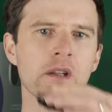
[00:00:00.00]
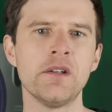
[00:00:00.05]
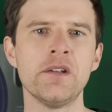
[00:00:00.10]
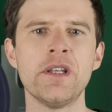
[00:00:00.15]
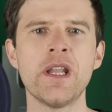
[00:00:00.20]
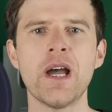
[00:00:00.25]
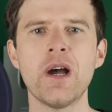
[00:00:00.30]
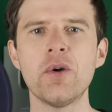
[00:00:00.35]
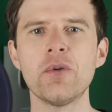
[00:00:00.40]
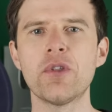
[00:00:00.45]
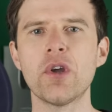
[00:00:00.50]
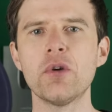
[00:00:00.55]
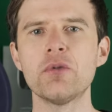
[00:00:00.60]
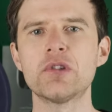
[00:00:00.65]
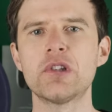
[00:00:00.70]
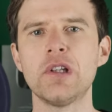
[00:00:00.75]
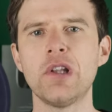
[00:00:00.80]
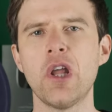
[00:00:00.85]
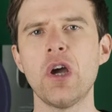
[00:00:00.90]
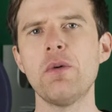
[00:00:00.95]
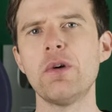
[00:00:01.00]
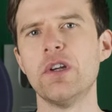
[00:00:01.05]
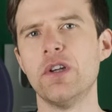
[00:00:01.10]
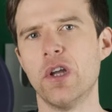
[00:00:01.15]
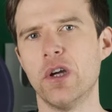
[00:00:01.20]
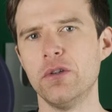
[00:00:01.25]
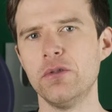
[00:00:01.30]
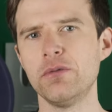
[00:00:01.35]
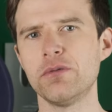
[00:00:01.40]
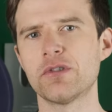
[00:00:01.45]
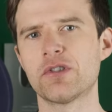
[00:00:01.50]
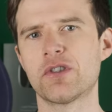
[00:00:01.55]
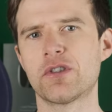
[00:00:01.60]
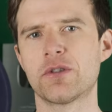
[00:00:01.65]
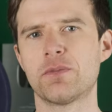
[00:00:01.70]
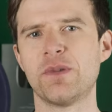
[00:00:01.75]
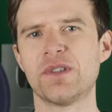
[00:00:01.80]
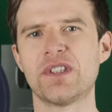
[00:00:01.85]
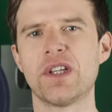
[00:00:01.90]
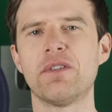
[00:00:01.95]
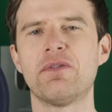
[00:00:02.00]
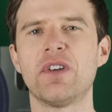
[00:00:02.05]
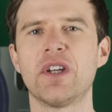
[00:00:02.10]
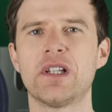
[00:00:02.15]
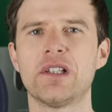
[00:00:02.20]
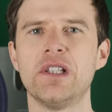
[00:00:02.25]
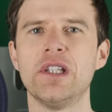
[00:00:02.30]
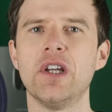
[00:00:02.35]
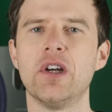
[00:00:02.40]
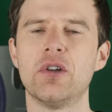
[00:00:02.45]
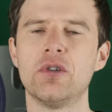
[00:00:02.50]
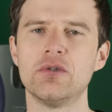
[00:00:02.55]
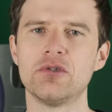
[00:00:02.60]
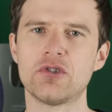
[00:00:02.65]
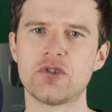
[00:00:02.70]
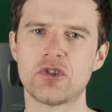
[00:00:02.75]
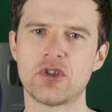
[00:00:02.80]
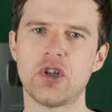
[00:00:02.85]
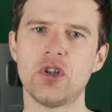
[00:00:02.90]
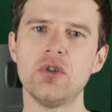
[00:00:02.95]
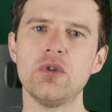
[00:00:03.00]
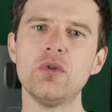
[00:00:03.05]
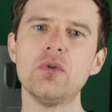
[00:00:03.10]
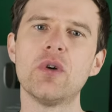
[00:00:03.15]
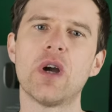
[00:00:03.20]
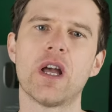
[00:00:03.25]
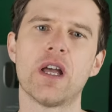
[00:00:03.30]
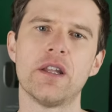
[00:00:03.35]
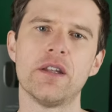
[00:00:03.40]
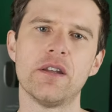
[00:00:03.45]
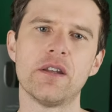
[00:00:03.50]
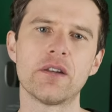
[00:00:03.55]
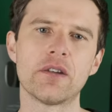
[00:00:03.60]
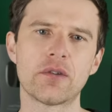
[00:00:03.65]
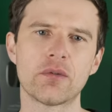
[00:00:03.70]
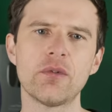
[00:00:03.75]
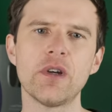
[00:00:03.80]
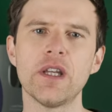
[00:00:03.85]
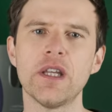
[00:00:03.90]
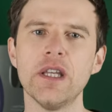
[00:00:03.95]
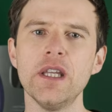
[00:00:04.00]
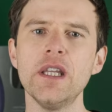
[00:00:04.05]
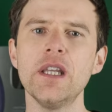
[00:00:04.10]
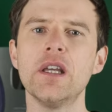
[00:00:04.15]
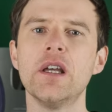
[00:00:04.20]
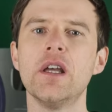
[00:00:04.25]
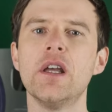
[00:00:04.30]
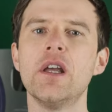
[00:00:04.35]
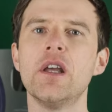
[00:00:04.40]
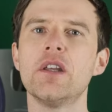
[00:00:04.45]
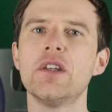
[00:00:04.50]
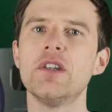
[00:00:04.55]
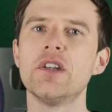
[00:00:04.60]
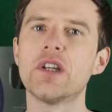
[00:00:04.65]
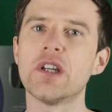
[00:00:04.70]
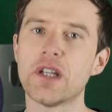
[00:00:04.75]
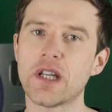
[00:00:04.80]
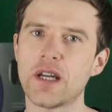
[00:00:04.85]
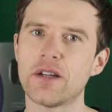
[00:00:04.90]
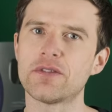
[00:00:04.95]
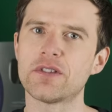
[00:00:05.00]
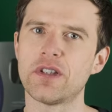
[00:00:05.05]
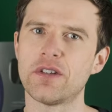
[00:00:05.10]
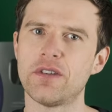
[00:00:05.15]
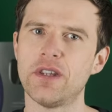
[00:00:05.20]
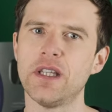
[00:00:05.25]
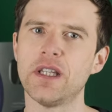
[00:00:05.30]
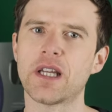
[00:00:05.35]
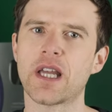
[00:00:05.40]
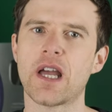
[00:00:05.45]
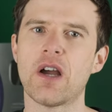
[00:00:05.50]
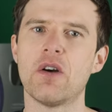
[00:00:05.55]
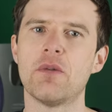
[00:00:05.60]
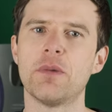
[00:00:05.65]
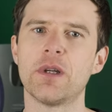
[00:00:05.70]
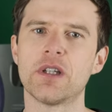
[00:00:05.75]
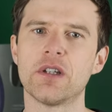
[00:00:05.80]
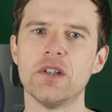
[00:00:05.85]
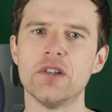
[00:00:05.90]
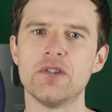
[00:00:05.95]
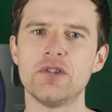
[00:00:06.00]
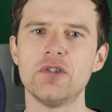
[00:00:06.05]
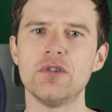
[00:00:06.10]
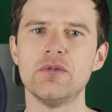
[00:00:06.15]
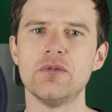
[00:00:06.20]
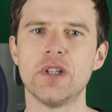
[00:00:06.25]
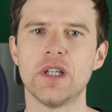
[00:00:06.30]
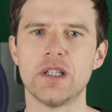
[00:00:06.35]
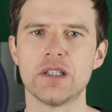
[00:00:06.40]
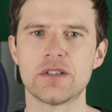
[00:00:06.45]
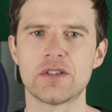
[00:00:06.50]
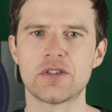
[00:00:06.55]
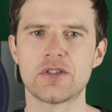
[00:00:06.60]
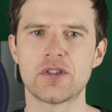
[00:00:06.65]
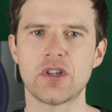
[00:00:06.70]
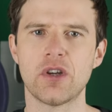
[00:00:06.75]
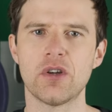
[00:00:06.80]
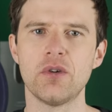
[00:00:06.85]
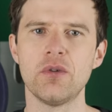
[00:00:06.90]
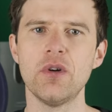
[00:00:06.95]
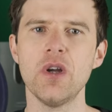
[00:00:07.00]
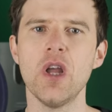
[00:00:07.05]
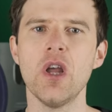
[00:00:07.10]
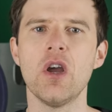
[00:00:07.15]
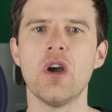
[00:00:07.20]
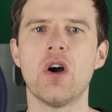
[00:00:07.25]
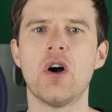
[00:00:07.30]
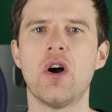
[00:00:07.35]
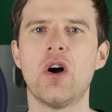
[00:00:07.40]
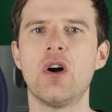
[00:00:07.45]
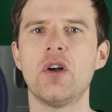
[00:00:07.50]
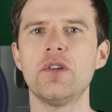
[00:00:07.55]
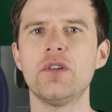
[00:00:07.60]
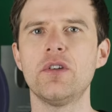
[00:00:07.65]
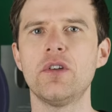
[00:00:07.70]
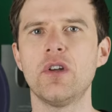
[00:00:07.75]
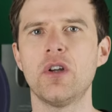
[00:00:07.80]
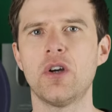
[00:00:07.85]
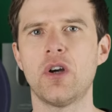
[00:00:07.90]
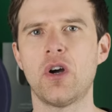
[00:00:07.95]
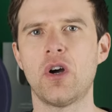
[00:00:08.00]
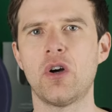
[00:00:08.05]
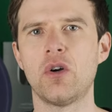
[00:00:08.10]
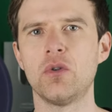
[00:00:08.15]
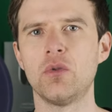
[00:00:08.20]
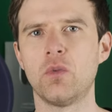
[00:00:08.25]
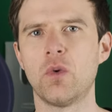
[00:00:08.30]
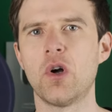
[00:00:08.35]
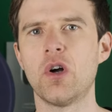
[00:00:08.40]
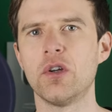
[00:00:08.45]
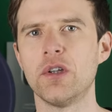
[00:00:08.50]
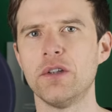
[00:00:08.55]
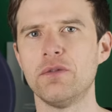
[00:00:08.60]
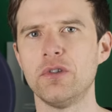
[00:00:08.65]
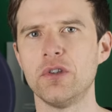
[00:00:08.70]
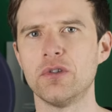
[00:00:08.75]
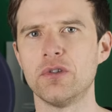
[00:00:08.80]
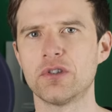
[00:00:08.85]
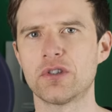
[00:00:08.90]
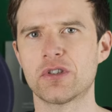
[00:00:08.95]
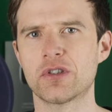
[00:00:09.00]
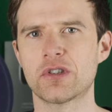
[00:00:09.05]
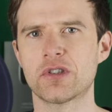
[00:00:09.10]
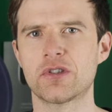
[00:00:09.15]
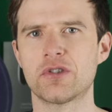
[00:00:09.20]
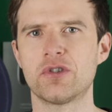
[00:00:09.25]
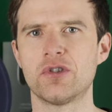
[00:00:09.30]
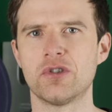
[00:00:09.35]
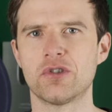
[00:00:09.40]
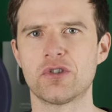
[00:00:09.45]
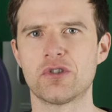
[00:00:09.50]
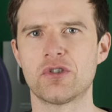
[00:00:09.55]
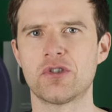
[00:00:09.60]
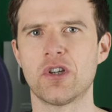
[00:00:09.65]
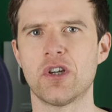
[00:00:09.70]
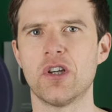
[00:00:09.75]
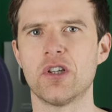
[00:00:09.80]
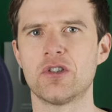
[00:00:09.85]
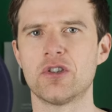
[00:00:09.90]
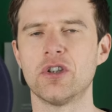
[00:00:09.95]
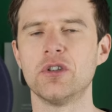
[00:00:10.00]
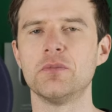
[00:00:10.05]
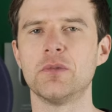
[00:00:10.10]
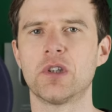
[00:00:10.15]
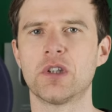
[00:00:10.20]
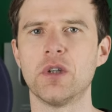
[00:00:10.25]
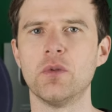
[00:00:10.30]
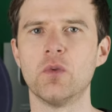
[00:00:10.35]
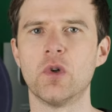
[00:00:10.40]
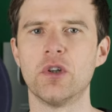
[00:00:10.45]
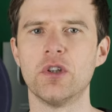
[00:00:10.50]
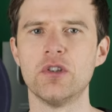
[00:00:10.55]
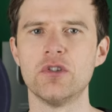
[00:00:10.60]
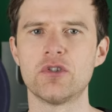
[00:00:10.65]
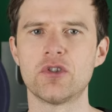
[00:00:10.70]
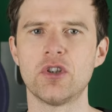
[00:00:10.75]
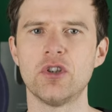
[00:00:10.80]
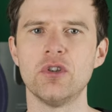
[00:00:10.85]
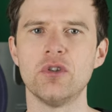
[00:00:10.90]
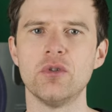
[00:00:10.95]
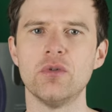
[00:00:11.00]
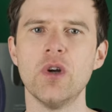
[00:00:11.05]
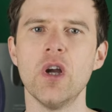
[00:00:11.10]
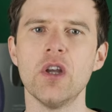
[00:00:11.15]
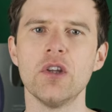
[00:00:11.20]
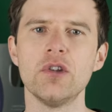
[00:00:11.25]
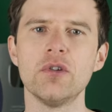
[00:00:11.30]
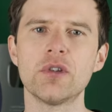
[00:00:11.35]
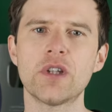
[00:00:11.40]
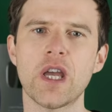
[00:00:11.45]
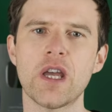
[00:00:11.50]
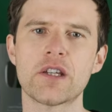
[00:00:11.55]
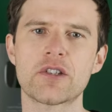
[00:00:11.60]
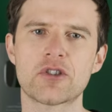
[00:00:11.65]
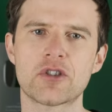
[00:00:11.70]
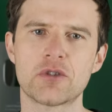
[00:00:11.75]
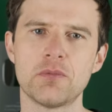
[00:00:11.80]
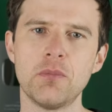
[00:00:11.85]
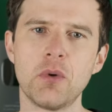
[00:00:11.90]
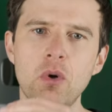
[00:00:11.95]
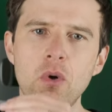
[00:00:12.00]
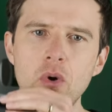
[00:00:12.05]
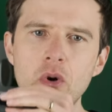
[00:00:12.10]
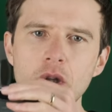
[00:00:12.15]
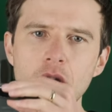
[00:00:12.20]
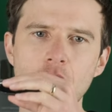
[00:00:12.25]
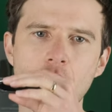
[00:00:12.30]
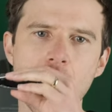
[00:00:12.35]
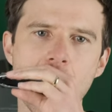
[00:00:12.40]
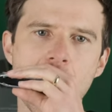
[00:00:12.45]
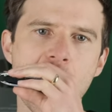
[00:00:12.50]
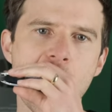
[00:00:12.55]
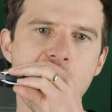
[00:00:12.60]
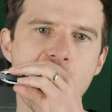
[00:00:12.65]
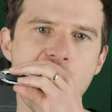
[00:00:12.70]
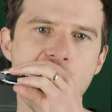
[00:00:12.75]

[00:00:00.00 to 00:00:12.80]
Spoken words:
Now those lower notes, specifically holds two and three, you're going to have to think, how am I going to do this? So on hole one, if you're just tongue locking one and two, you'll get a smaller